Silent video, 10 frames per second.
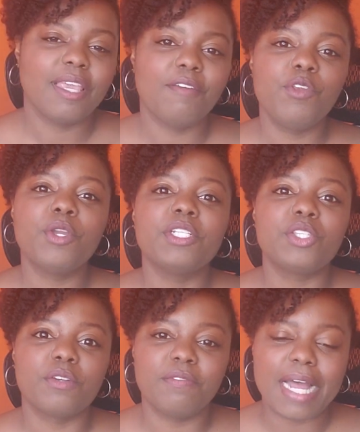If you can
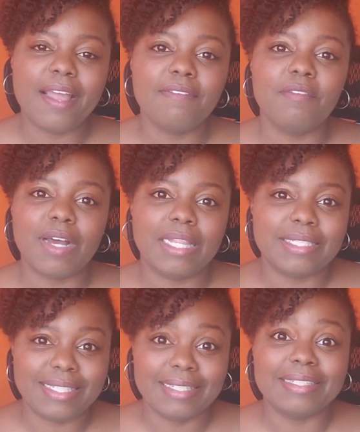survive the
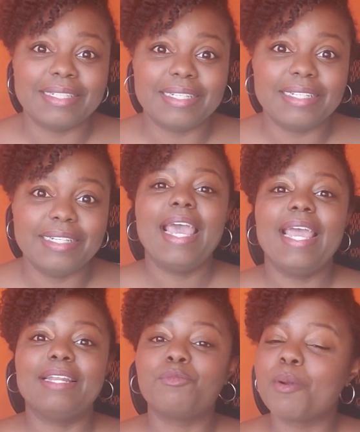volatility
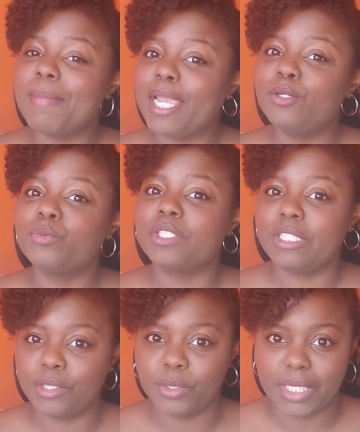and remain
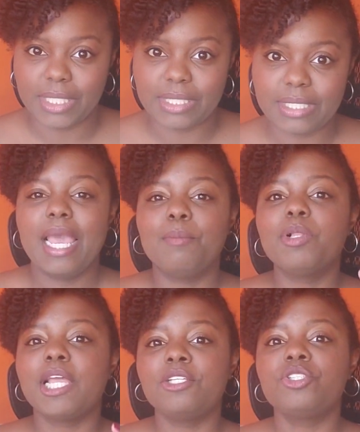resilient and
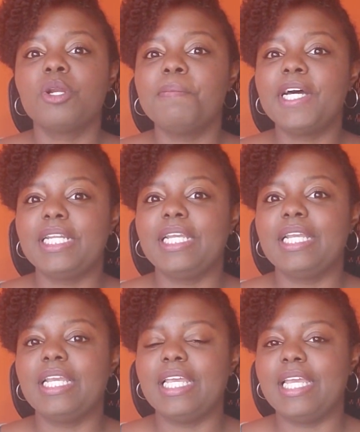place your
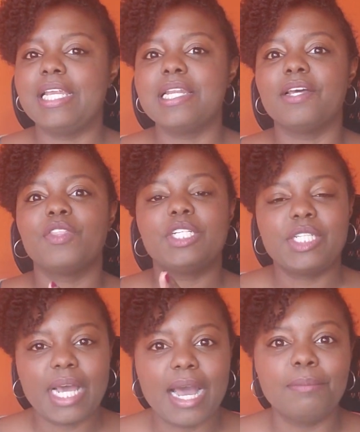money in the
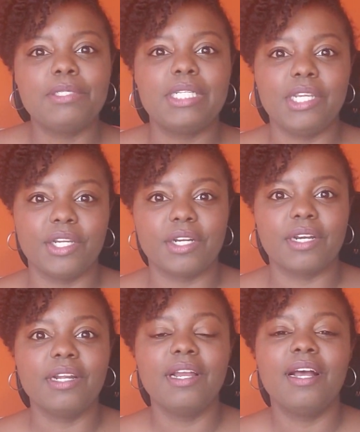top
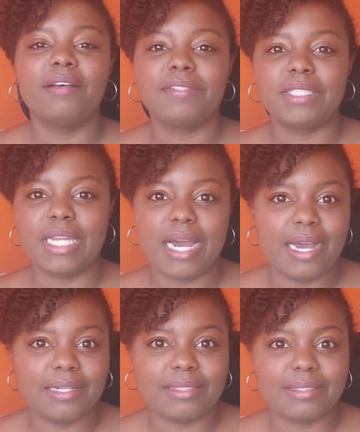tier of
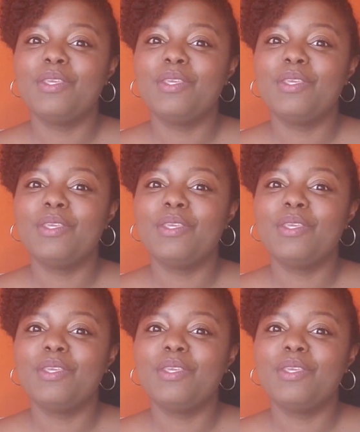stocks,